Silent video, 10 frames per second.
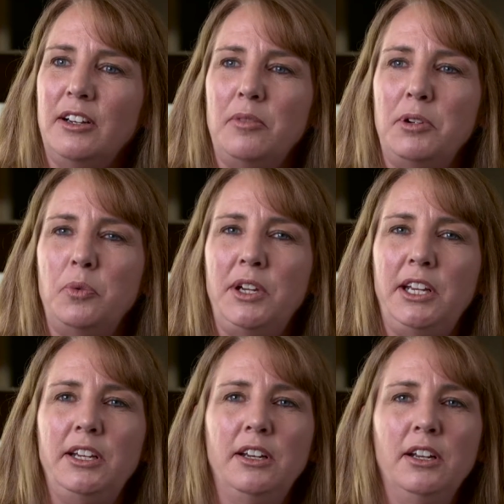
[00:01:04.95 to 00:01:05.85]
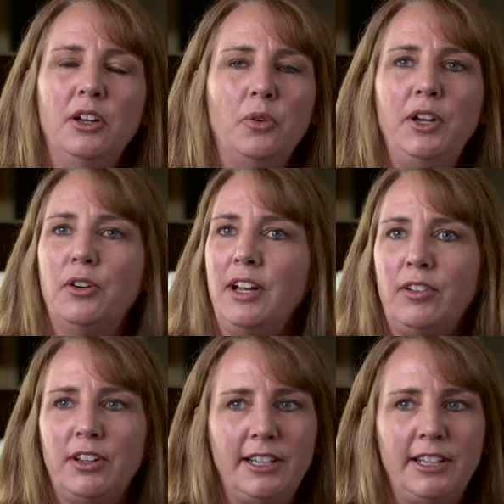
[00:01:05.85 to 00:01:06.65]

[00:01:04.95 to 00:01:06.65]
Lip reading: I mean, we don't have all